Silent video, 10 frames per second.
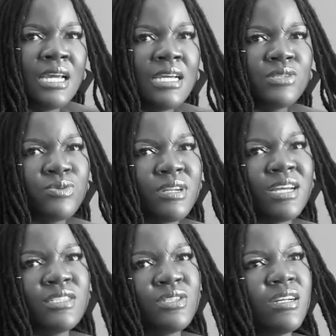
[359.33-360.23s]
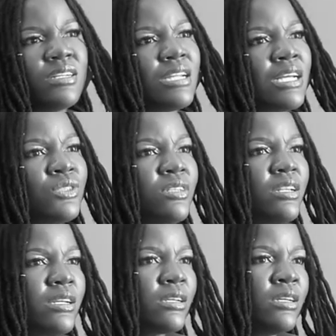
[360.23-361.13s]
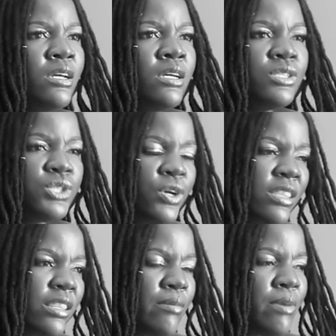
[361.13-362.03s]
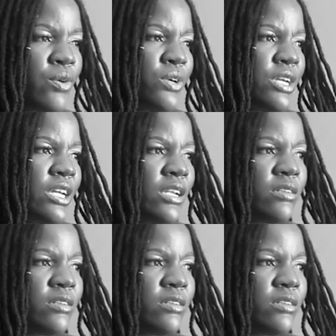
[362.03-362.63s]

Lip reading: is when I started actually like showing them my work, and I